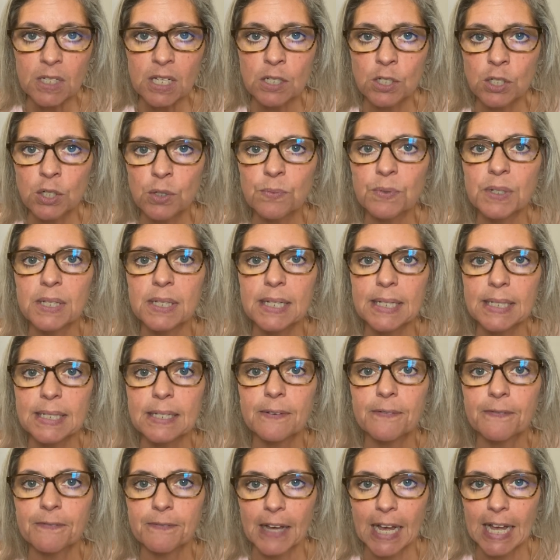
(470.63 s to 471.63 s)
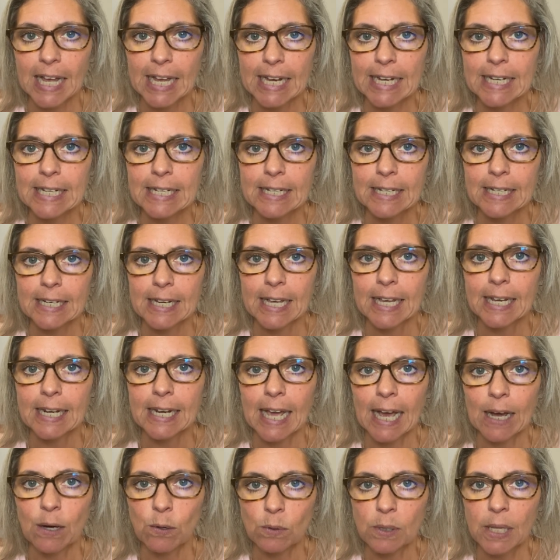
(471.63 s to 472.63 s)
to really define and
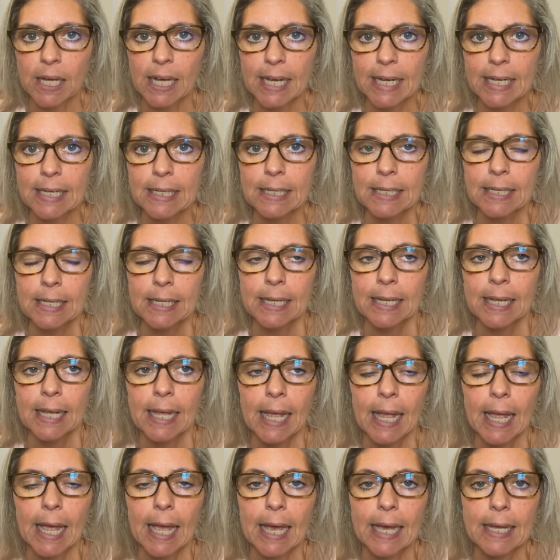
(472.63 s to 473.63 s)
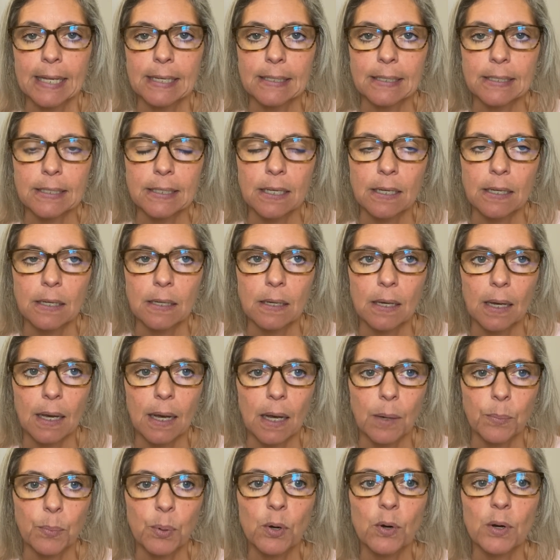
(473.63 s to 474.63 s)
outline and
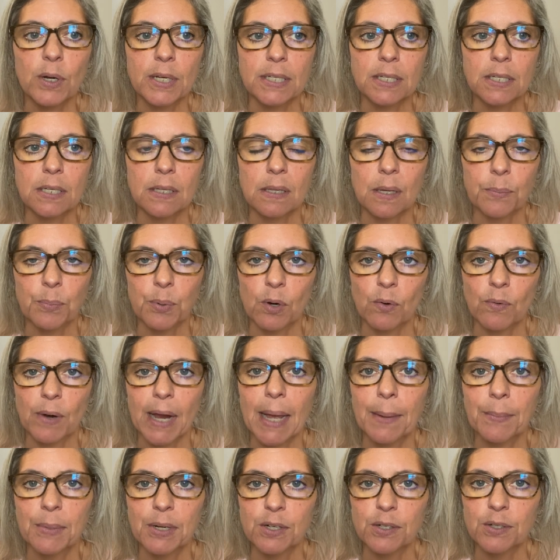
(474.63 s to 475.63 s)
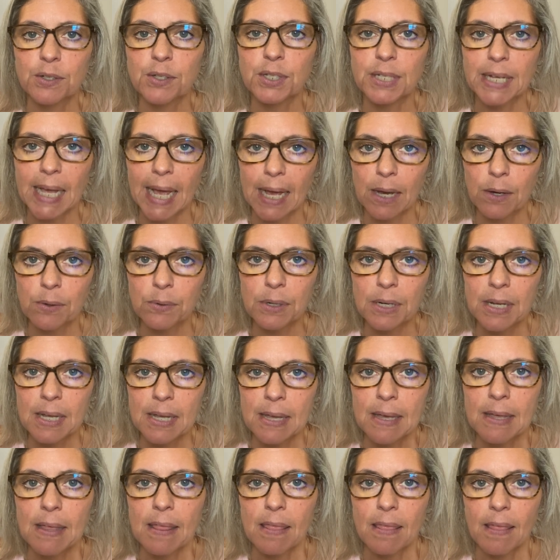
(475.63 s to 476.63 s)
uh, put the parameters down
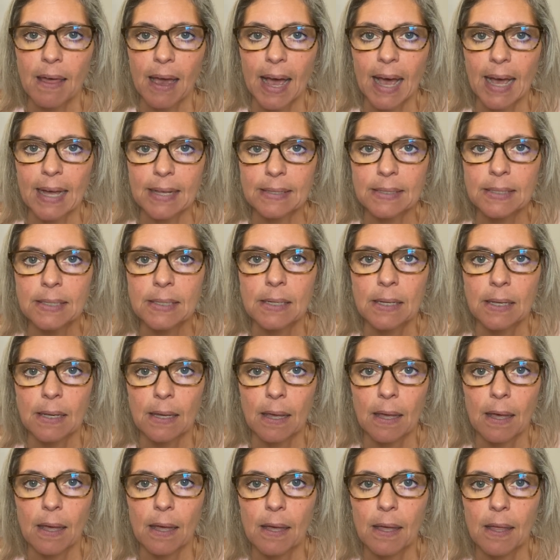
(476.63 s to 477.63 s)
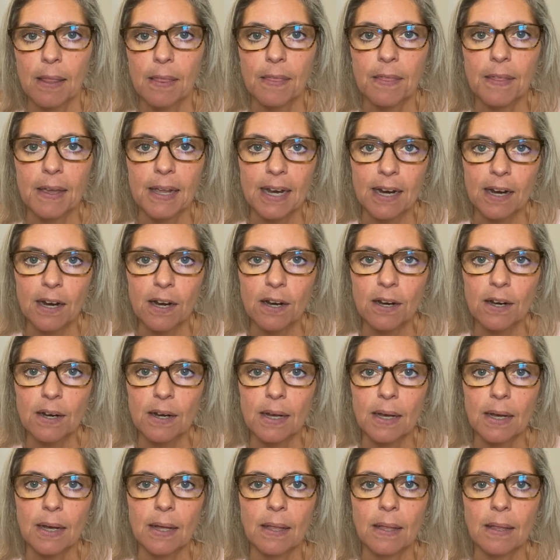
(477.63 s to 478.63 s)
that their
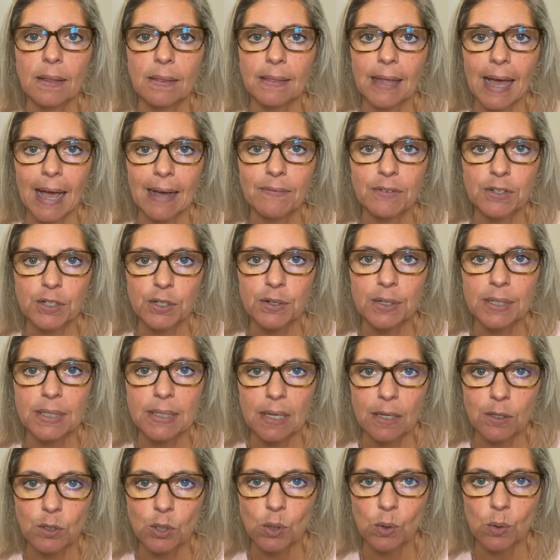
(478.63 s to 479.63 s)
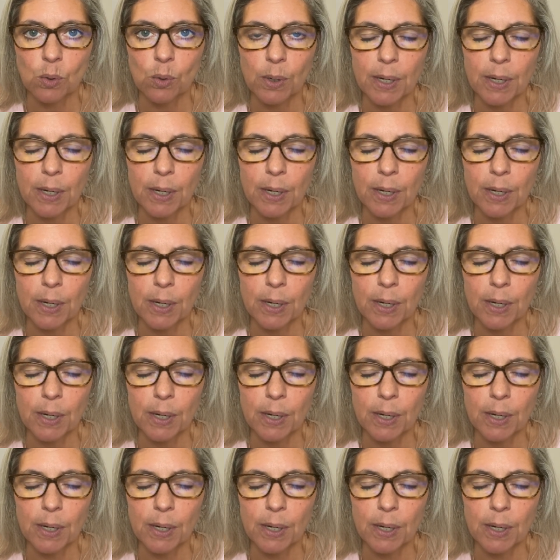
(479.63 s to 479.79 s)
lavender essential